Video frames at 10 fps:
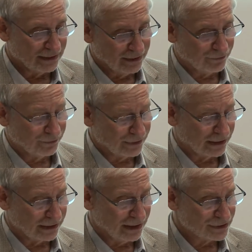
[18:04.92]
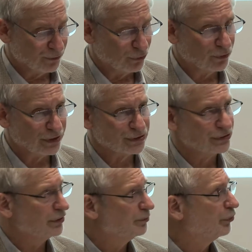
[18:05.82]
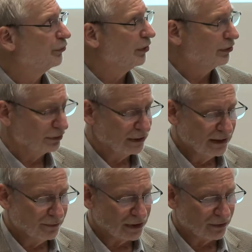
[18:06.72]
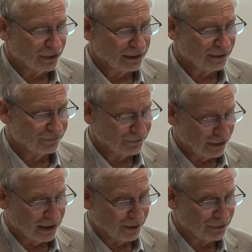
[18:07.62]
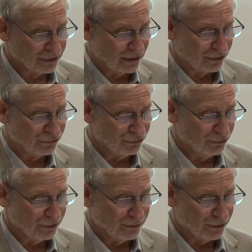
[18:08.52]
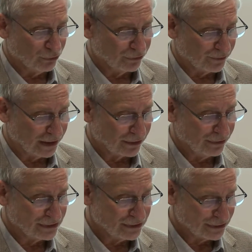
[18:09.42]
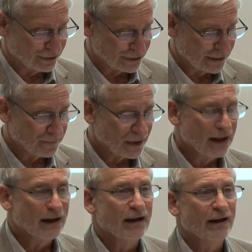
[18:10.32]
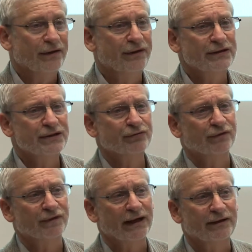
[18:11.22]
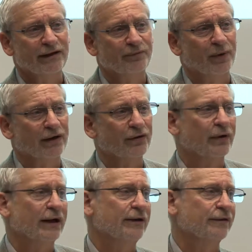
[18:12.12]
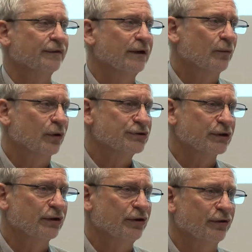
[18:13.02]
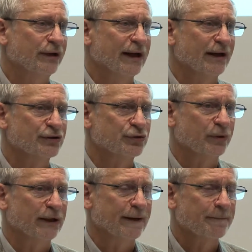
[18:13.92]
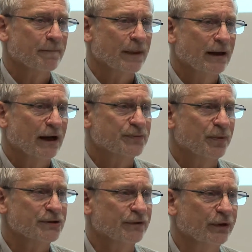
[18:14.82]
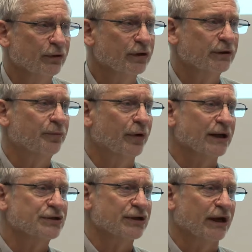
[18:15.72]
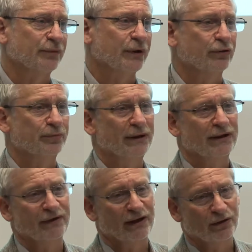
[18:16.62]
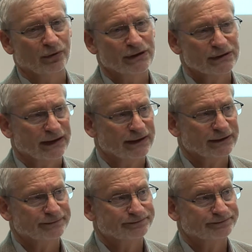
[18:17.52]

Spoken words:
If I could answer more questions on parole, but I won't have time to go through all of my criticisms. This is reflective, by the way, of what's occurring elsewhere. I suppose if we look on the bright side, we could be living in Queensland.